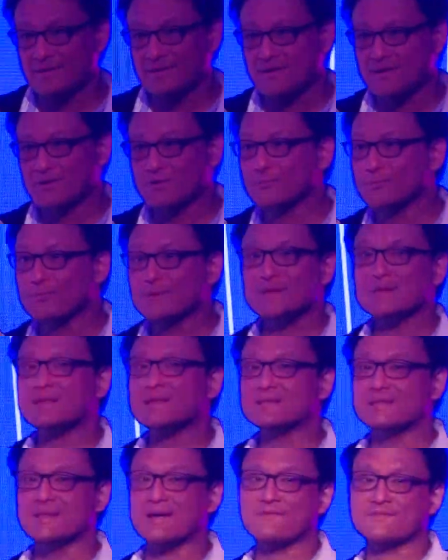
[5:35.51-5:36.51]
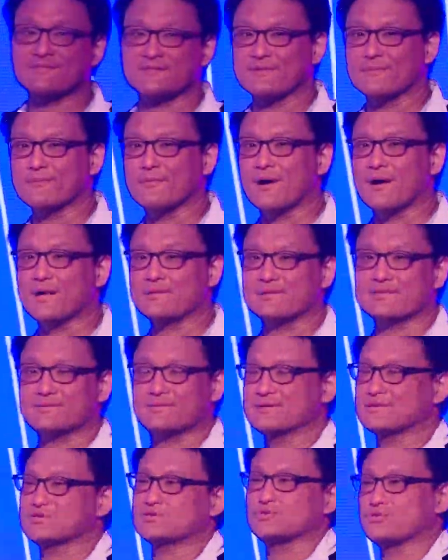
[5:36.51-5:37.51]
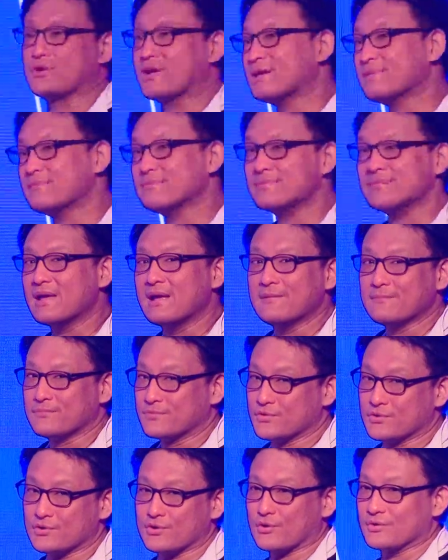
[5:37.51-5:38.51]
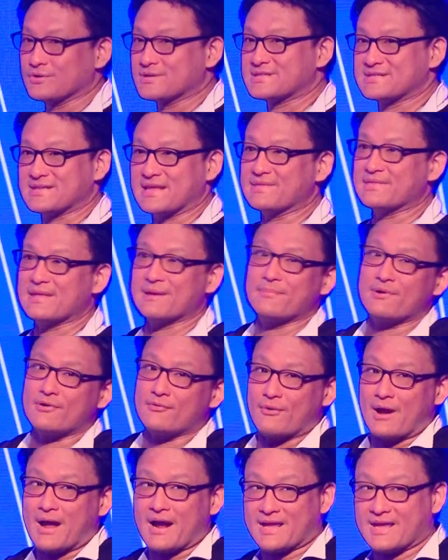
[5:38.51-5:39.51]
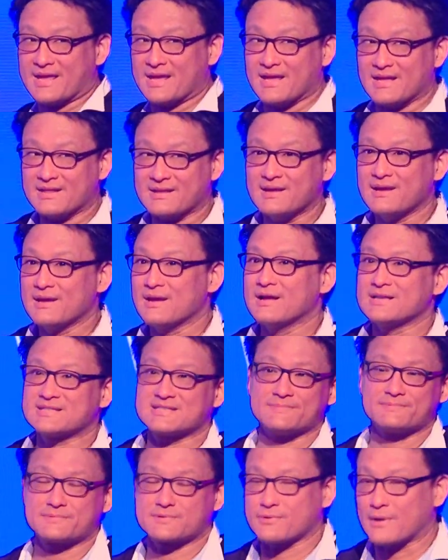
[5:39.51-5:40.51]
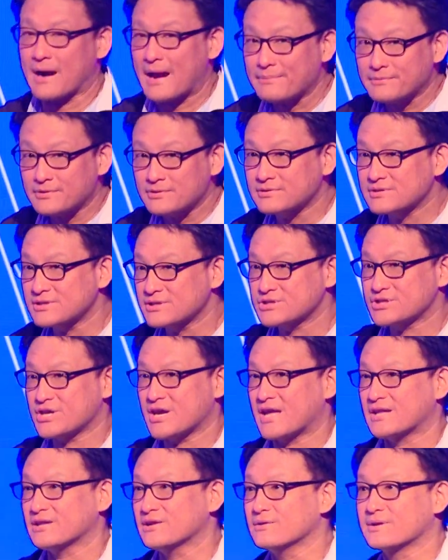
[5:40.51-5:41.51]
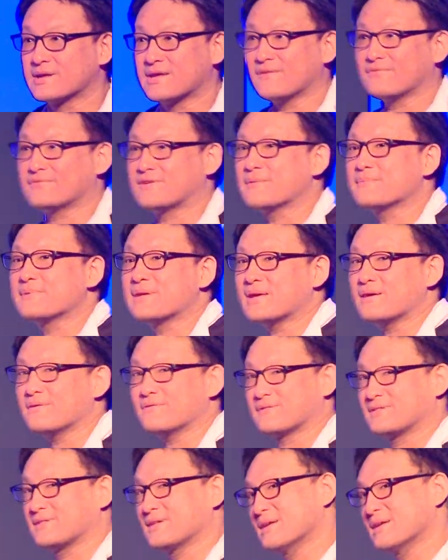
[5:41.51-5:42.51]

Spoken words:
You really love someone's stream, you're going to send them a rocket, subscribe to their channel, give them gifts.